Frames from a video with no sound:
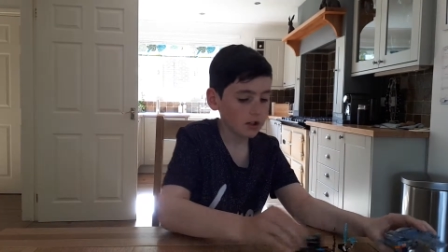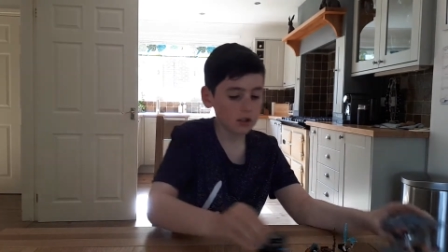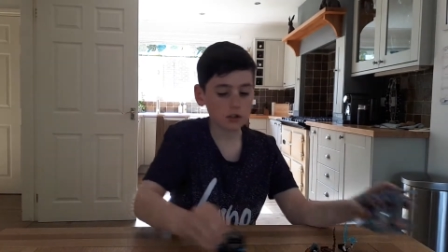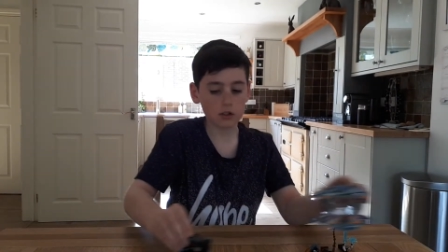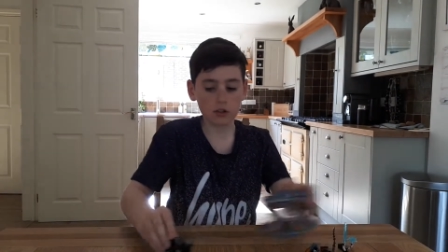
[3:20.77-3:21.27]

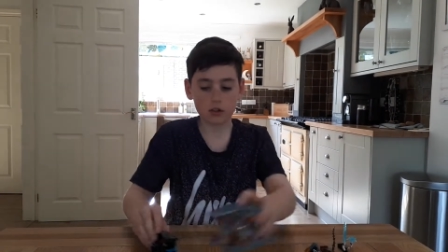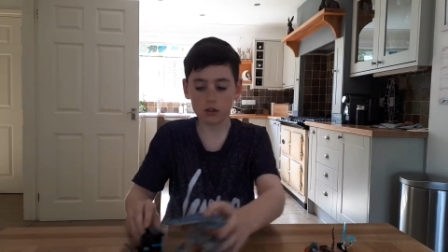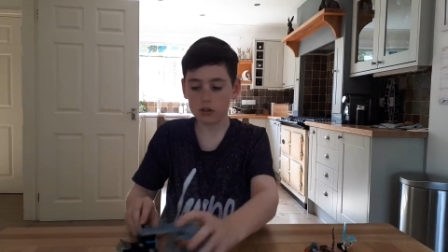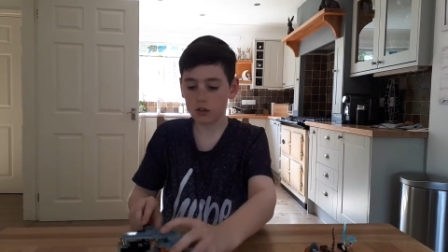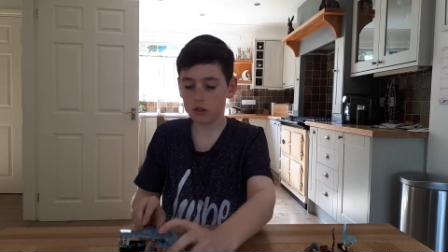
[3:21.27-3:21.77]

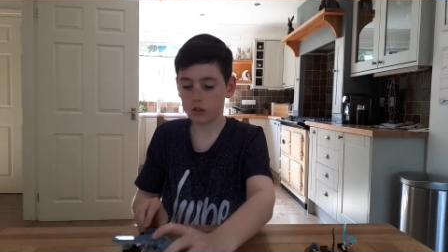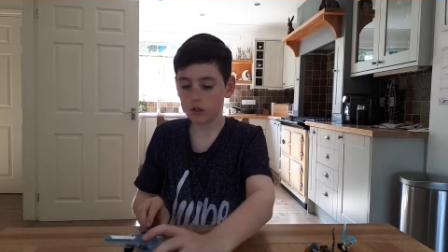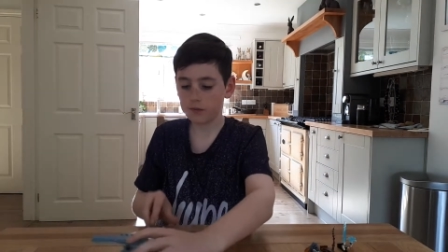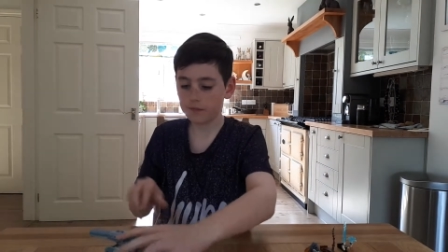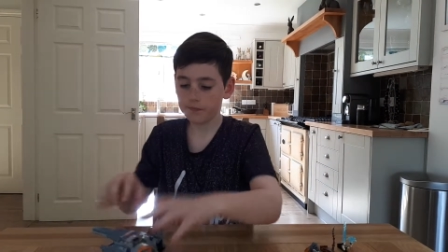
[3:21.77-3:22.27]
So,
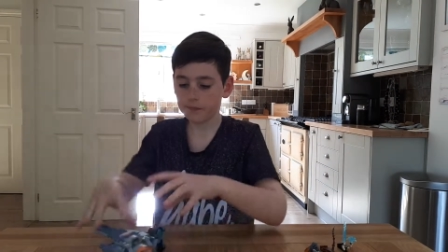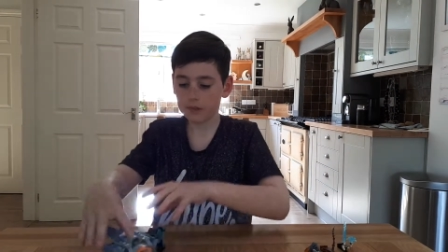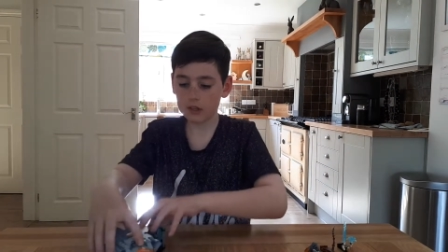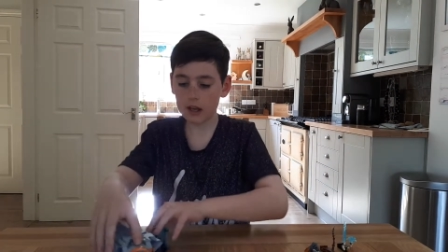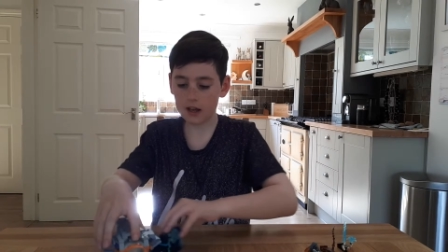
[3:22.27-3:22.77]

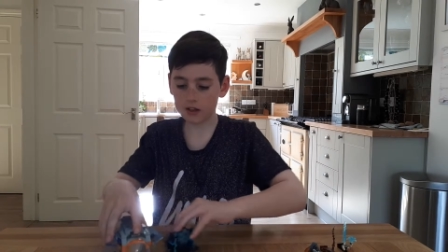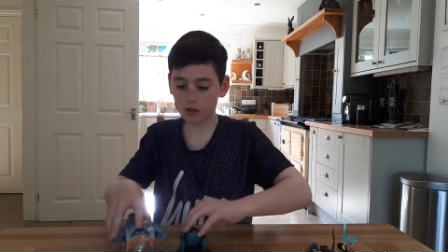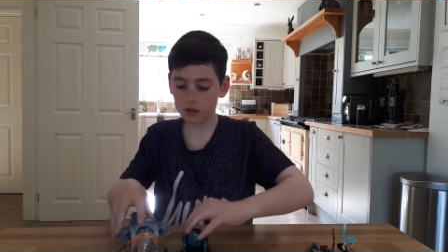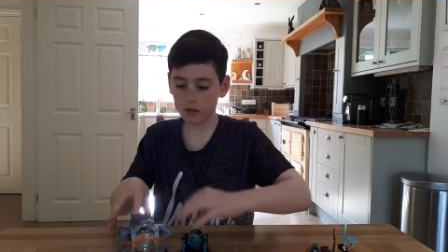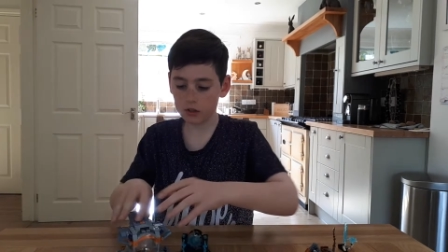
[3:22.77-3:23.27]
yeah,
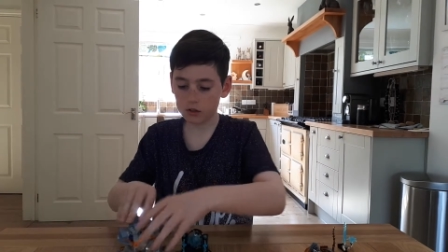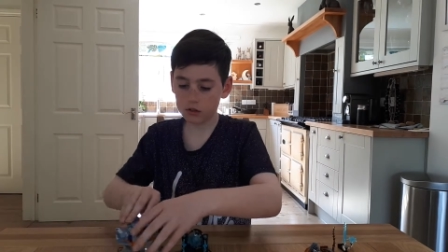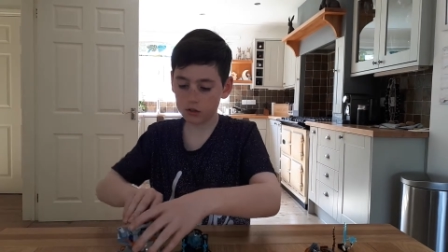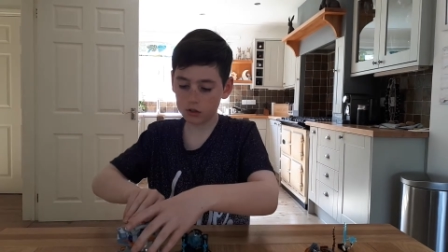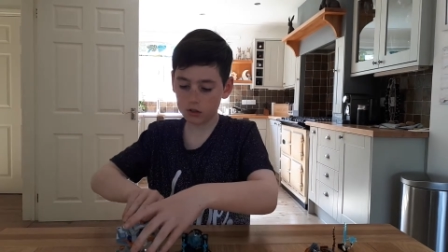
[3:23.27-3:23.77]
so
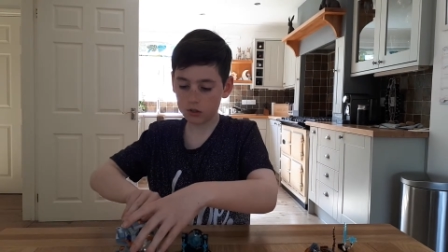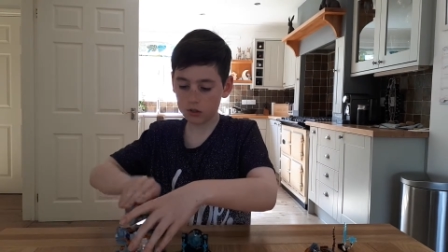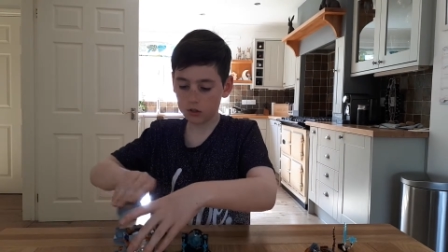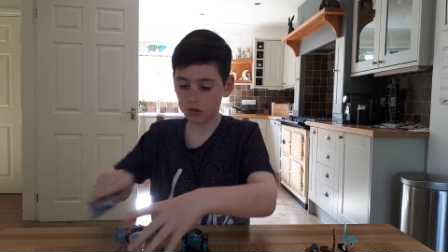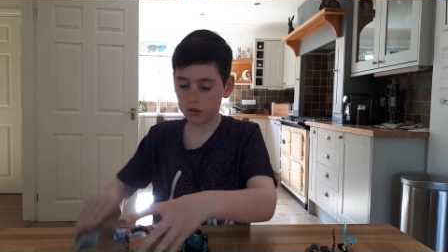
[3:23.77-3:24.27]

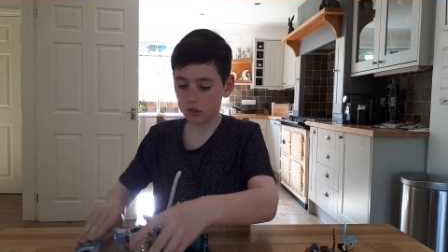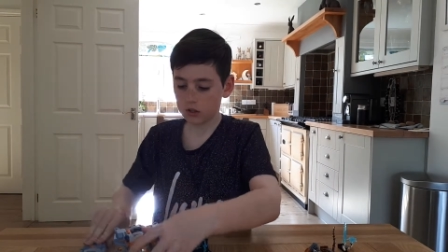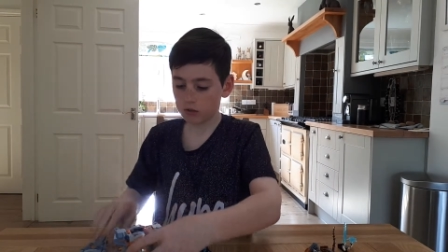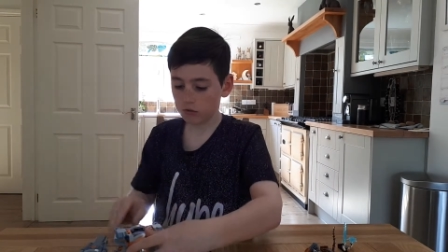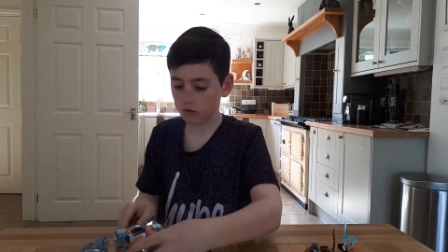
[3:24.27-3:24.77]

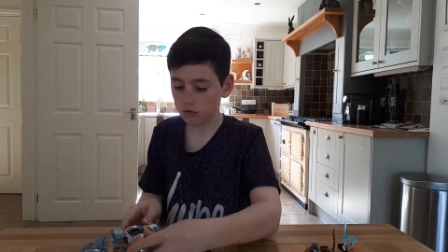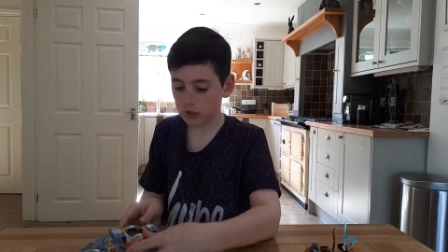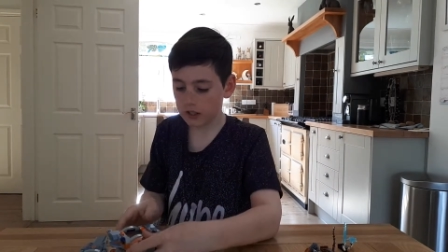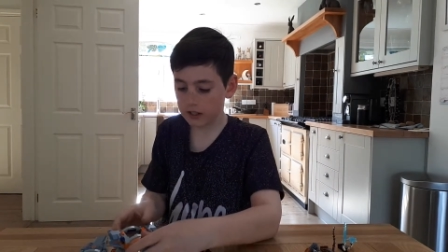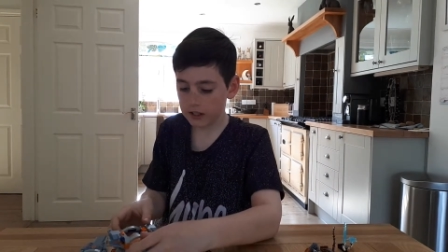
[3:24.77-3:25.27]
it's
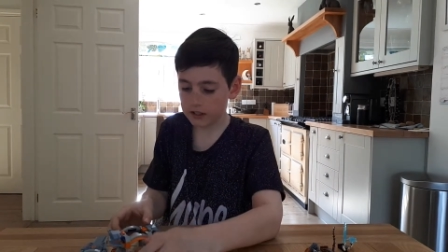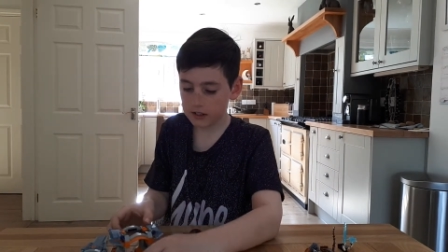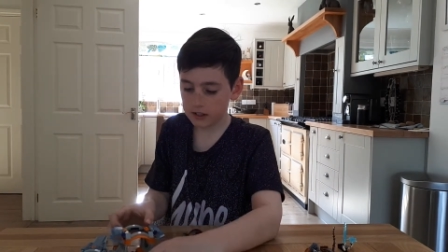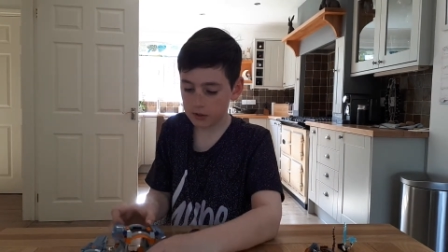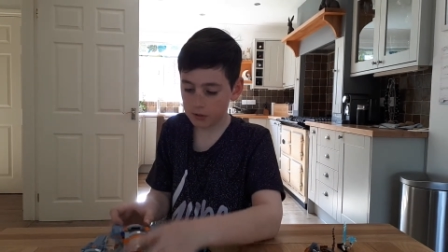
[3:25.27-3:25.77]
really easy
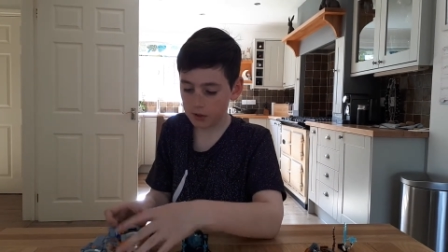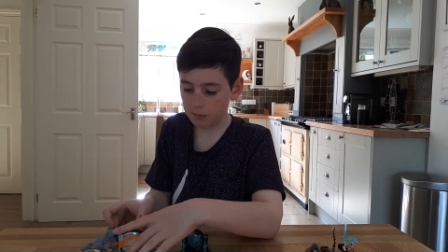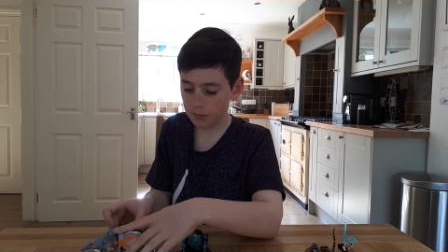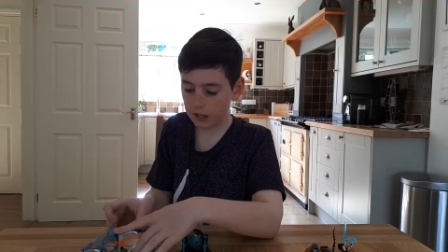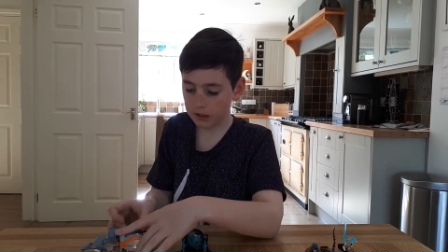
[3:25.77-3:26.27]
to put
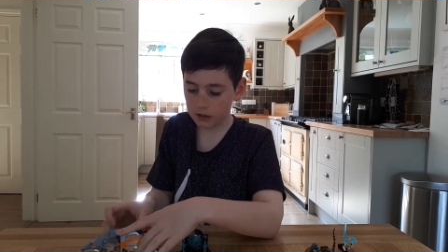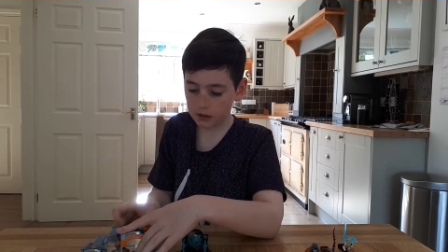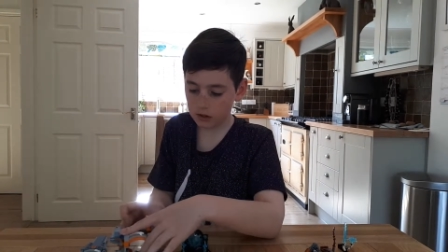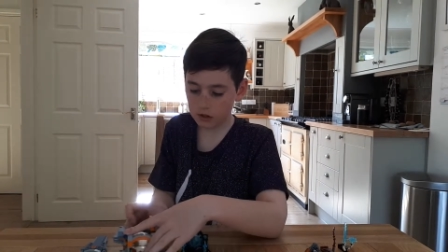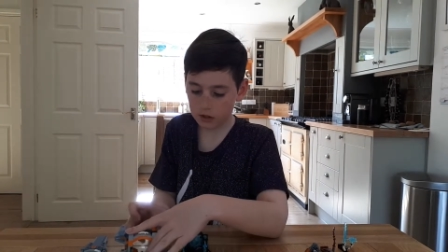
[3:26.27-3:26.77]
them back in.